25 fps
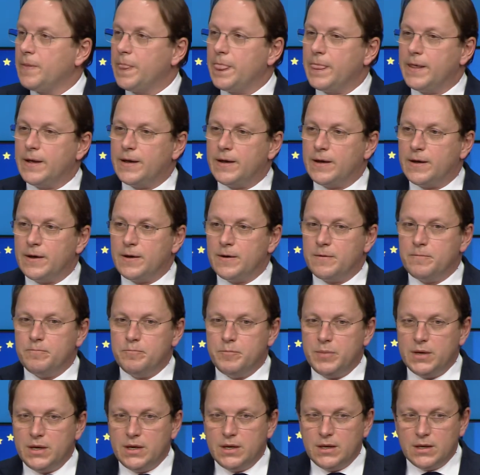uh,
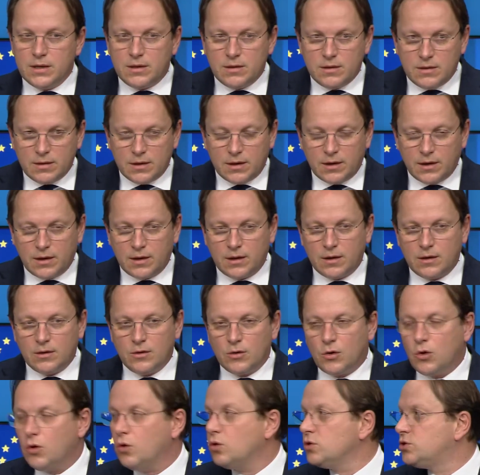be it uh, the
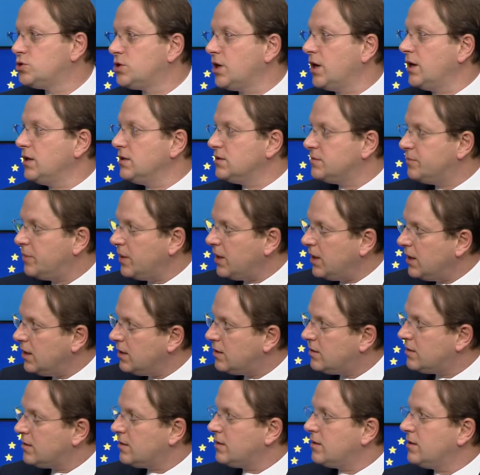cold chains, be
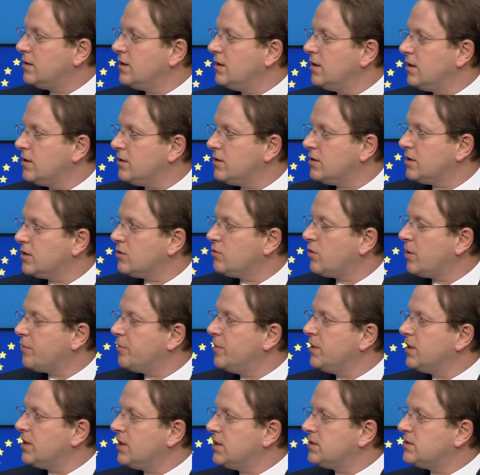it uh, the other
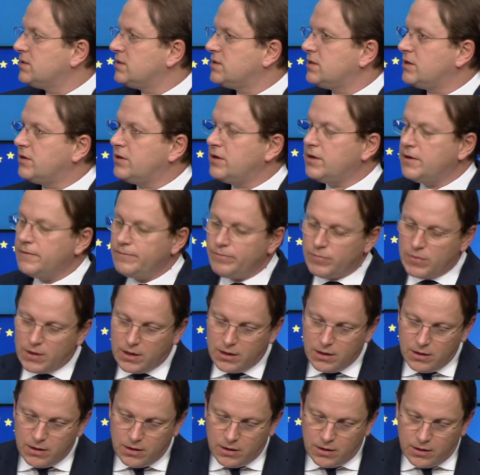equipment necessary
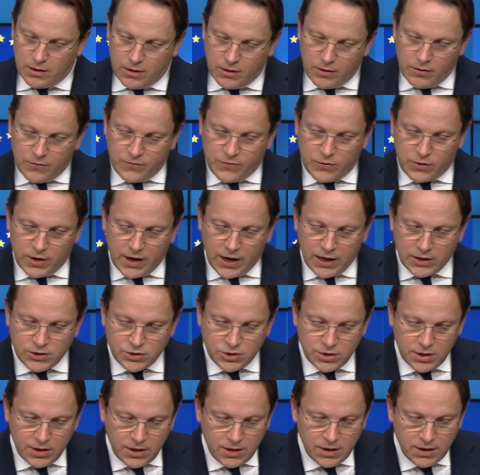uh, for
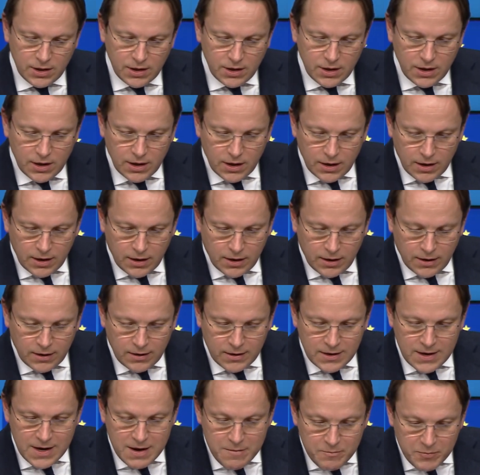actually uh,
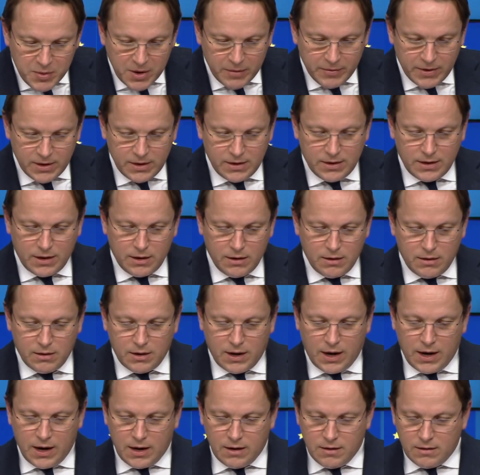implementing
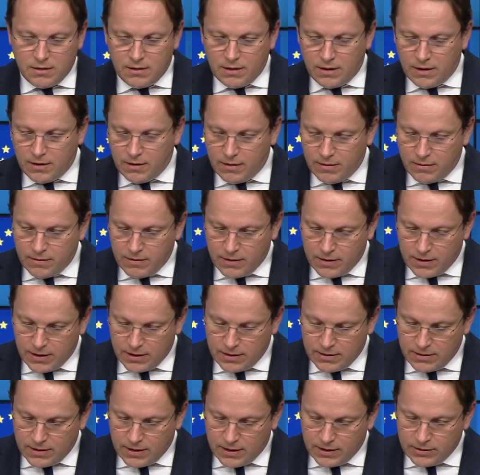and, uh,
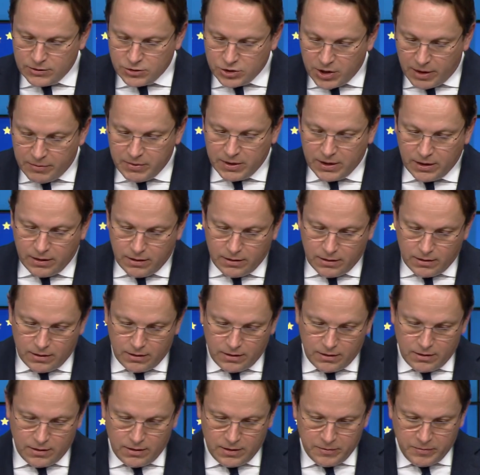and, and jabbing
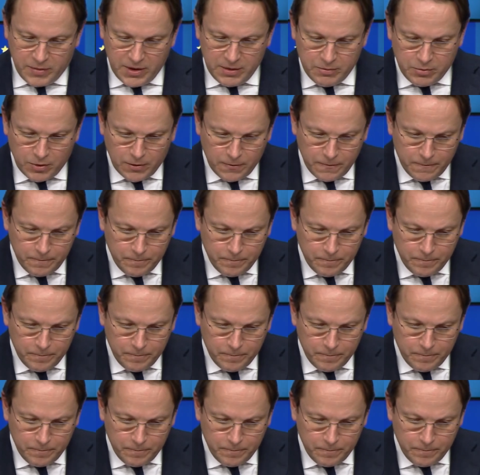the people.